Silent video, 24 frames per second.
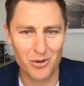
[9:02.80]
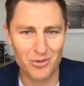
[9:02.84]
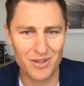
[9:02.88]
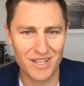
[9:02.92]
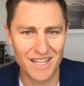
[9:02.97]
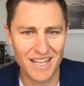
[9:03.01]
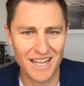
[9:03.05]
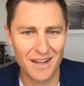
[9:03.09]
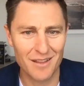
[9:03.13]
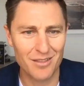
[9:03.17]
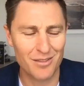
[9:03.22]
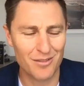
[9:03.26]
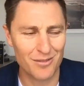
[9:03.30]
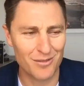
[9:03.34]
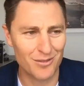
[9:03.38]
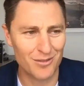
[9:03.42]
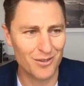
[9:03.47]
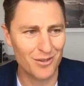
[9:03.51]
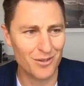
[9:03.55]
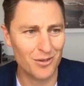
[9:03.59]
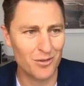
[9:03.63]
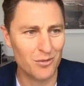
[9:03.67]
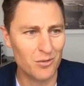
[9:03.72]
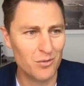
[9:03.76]
to get
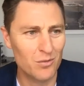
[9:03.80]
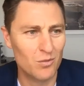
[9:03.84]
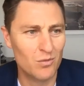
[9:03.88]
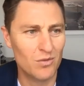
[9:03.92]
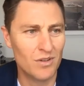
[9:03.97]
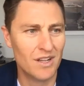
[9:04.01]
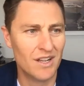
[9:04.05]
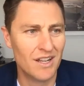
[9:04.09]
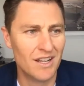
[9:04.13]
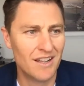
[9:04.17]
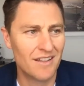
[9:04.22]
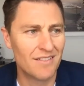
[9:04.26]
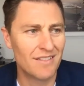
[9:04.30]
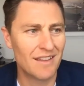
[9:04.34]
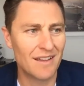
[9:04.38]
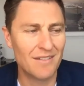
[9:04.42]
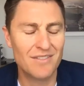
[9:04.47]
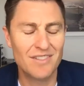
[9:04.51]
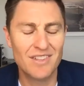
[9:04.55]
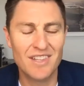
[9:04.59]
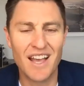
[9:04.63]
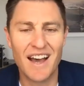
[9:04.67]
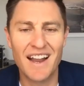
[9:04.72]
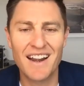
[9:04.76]
through,
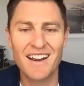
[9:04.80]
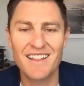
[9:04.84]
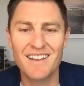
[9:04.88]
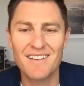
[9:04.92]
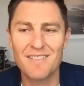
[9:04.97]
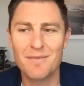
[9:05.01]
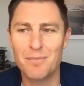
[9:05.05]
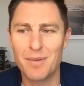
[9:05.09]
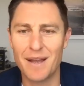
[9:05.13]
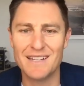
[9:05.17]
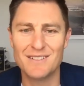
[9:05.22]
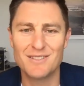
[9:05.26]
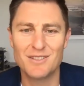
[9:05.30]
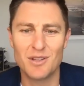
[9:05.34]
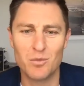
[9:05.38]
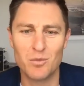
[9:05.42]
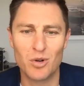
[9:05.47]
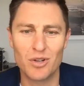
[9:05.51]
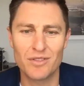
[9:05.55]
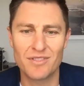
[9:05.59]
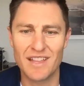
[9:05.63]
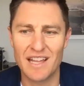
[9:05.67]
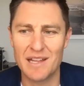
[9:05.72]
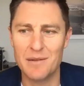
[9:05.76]
they've done it based on
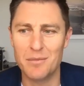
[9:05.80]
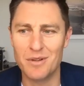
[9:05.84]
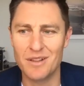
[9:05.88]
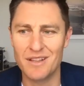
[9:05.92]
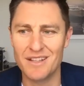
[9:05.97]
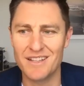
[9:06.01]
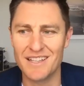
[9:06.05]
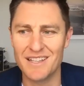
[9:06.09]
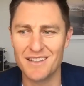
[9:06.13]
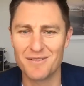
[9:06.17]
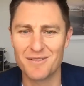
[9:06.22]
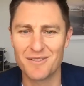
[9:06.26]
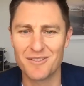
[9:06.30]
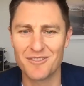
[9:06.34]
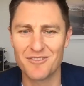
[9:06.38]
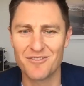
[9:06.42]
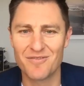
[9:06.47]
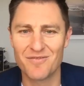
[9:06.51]
what they believe.